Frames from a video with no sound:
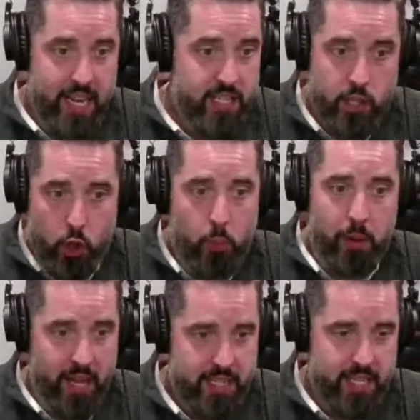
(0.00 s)
It is its
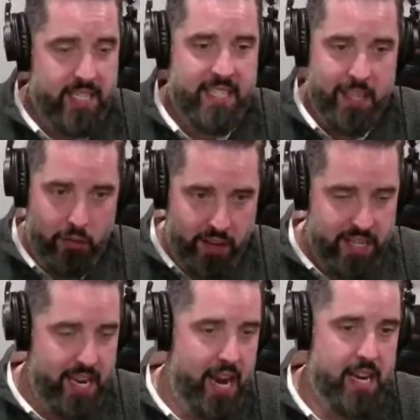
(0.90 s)
own place. It's
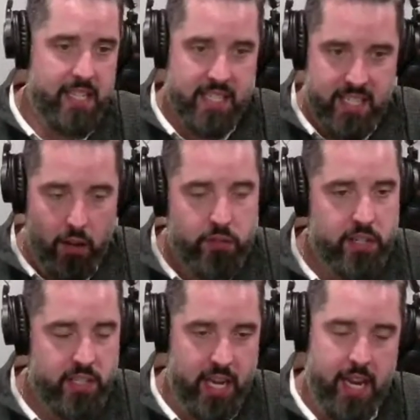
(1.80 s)
self-contained and
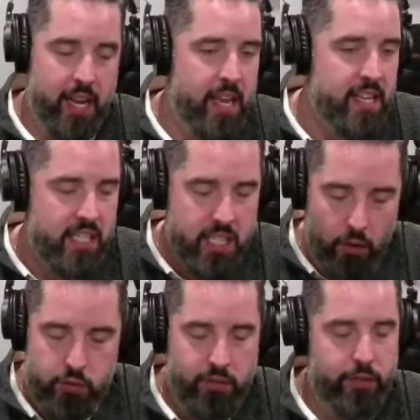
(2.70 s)
self-sustaining,
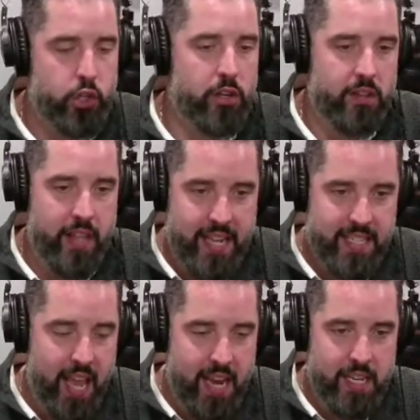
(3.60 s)
self-sufficient.
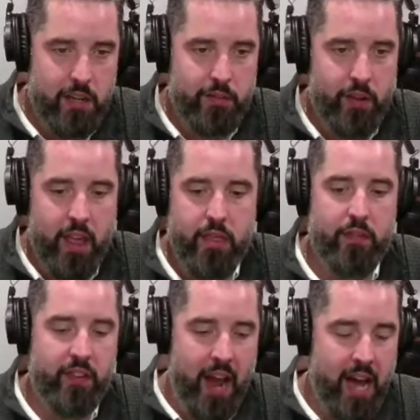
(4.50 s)
That's the idea of
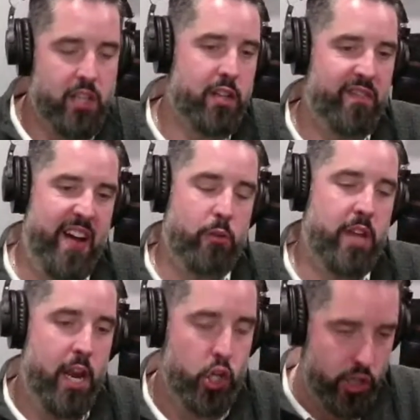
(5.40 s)
God as the
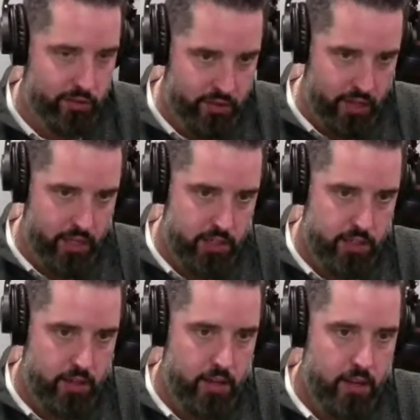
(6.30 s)
foundation of
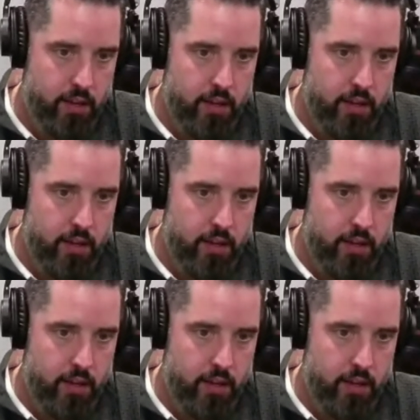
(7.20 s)
things.